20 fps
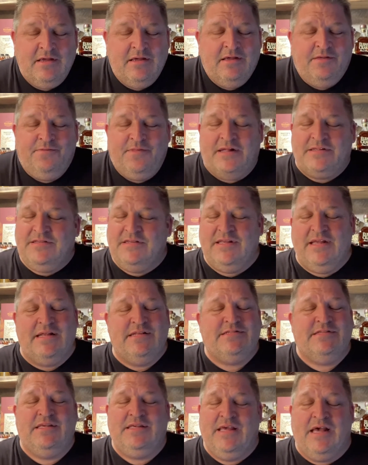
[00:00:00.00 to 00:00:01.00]
that's an
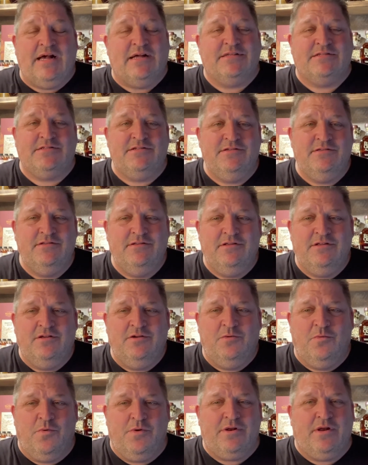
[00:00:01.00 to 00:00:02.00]
easy yes.
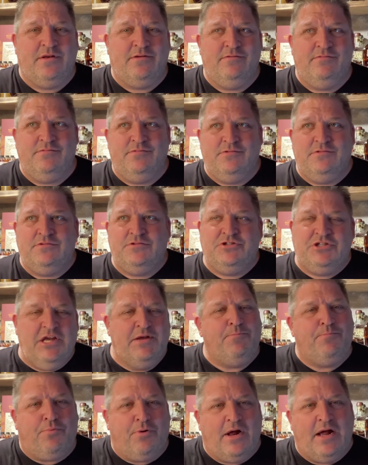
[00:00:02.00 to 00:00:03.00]
What a
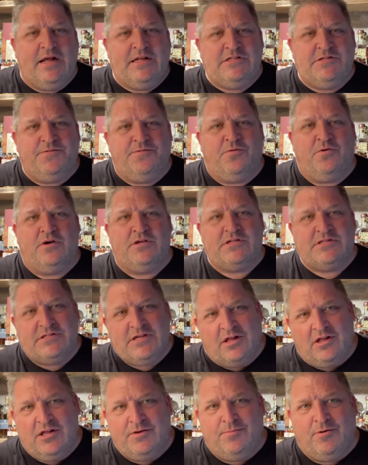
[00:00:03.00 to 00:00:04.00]
cheap price for a
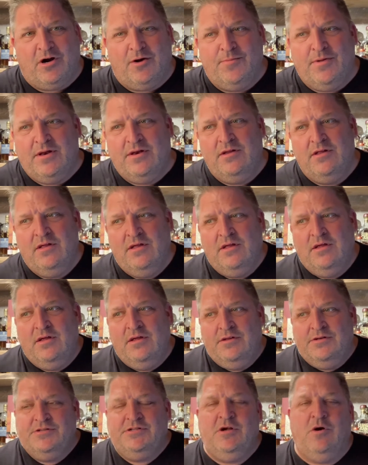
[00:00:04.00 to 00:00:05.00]
solid bourbon
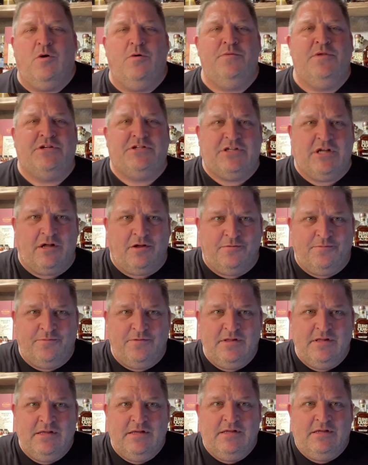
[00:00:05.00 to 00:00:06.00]
to go on the shelf,
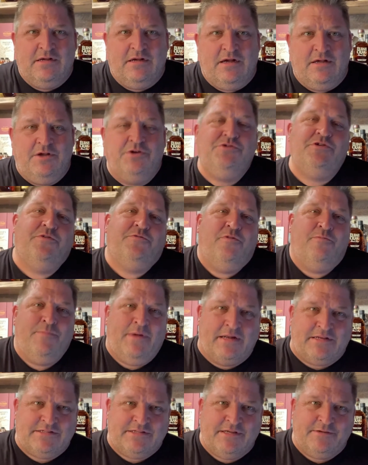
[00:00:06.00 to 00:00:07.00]
usually for
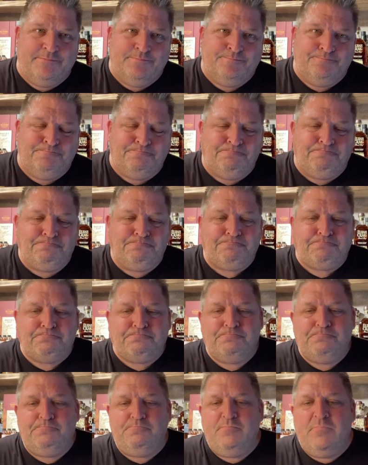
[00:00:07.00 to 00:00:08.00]
mixing.
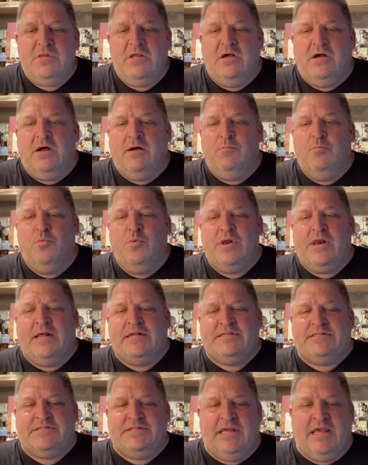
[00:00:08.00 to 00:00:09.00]
When I
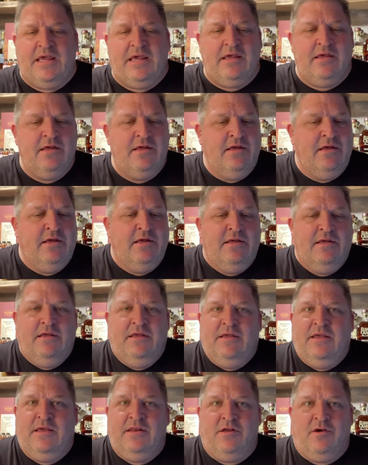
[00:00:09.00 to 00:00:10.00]
see,
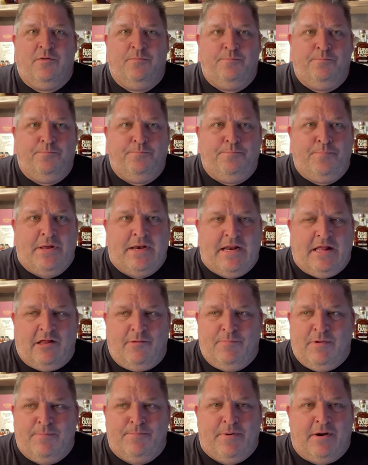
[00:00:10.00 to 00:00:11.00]

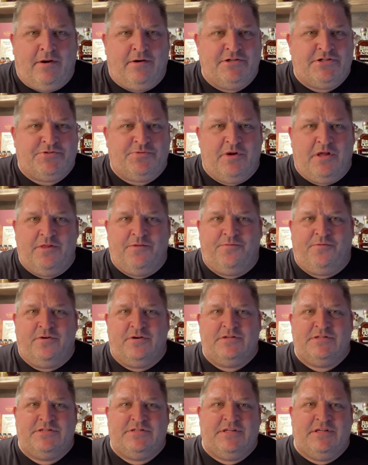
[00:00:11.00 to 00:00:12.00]
Penelope Barrel Strength for
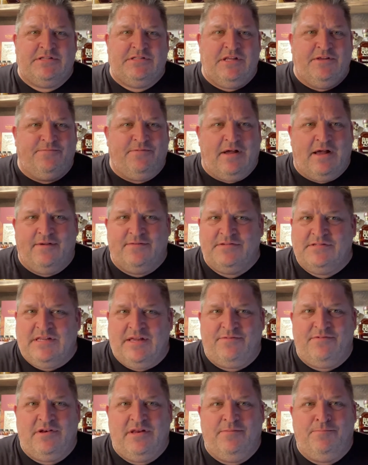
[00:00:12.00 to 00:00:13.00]

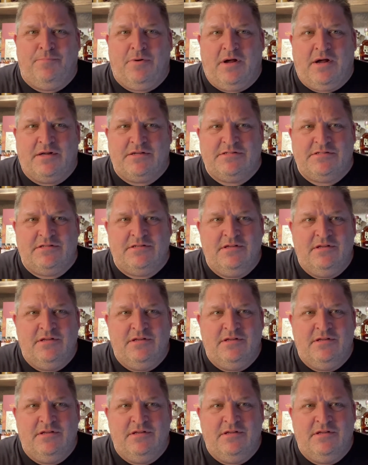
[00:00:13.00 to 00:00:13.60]
$65-70,